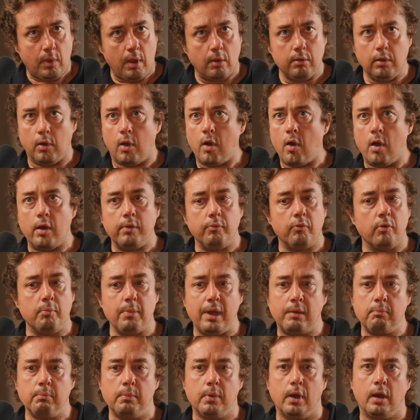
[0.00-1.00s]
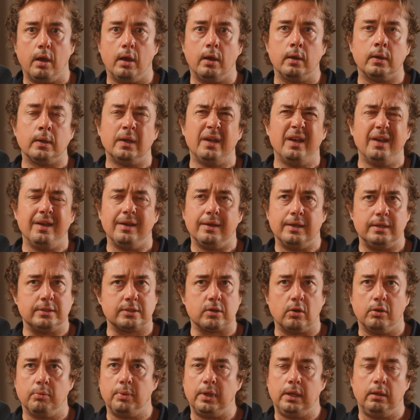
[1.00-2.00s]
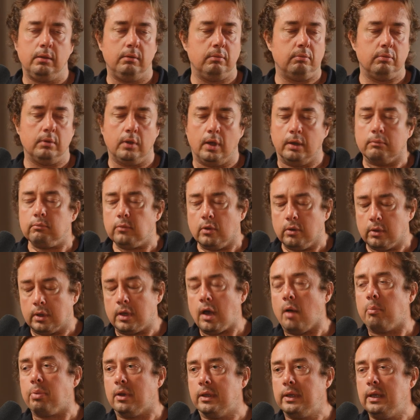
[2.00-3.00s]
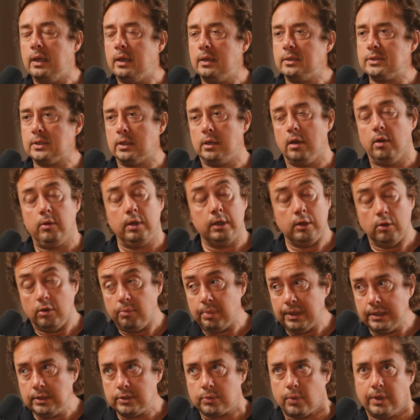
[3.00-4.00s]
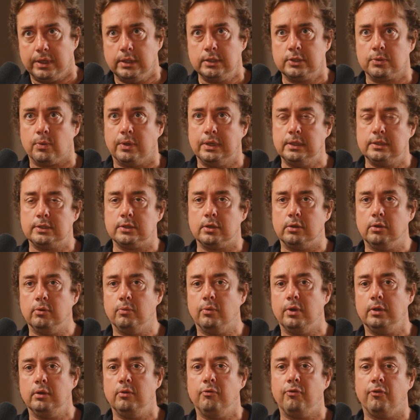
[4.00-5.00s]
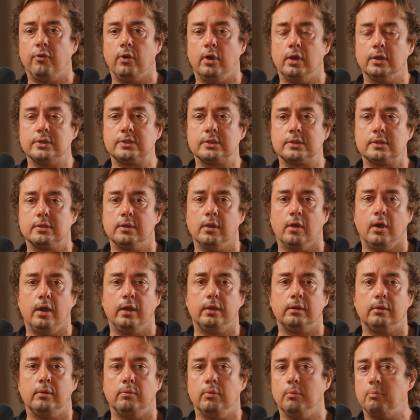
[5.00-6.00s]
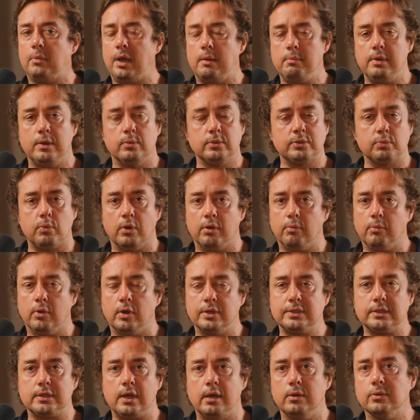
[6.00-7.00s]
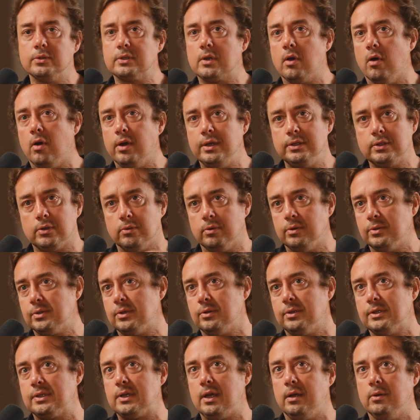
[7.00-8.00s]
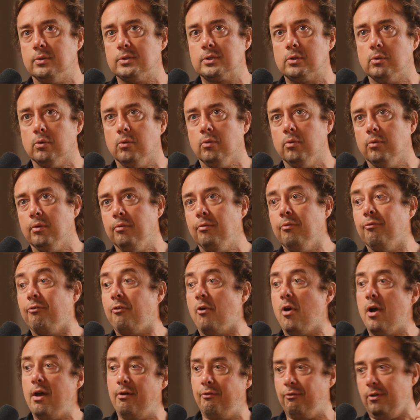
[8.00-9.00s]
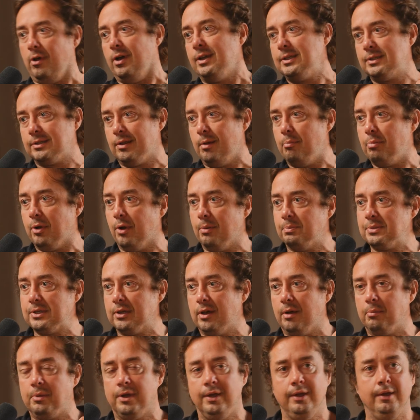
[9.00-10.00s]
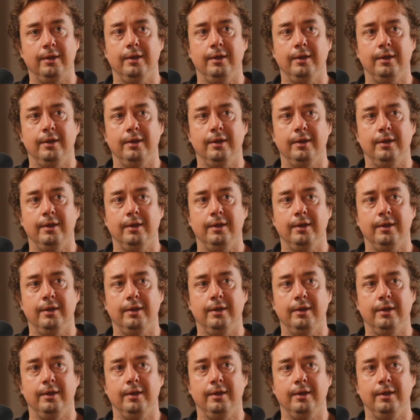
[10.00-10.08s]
Like, I remember it's got to be like a couple of years ago. It could have been 2022 when you first maybe it was one of my sales guys or I was on a sales call when Fireflies pops up,